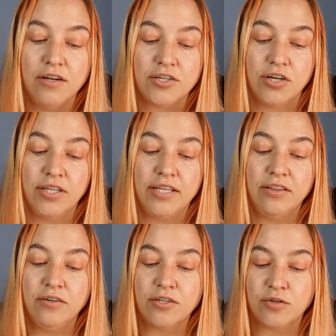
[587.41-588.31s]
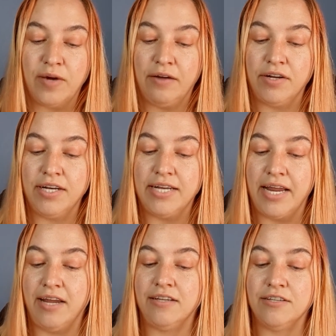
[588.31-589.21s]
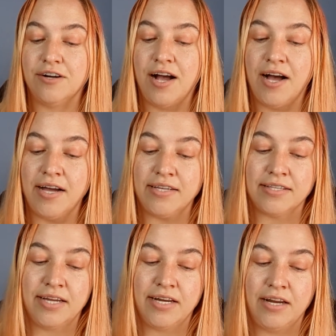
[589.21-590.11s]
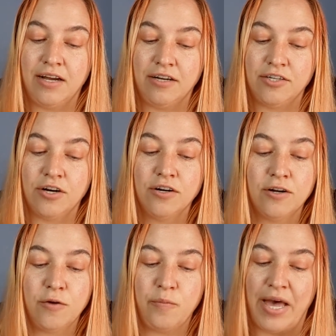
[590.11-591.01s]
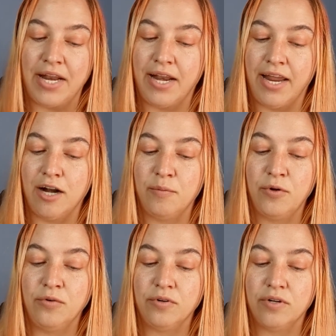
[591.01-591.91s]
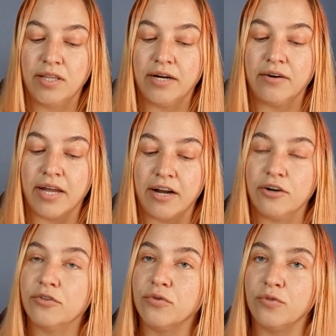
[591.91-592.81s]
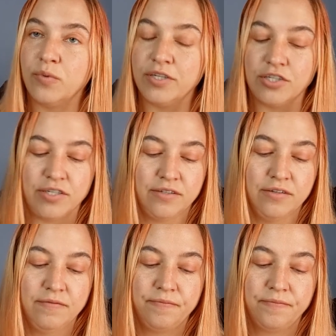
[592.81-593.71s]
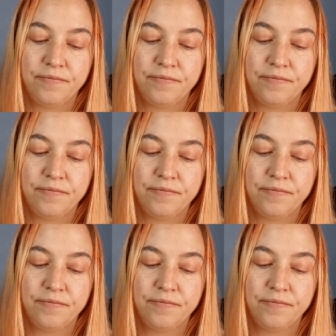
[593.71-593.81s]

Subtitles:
Sharlene looks around in a daze, her eyes landing on a dark, matted animal glaring at her through the windshield.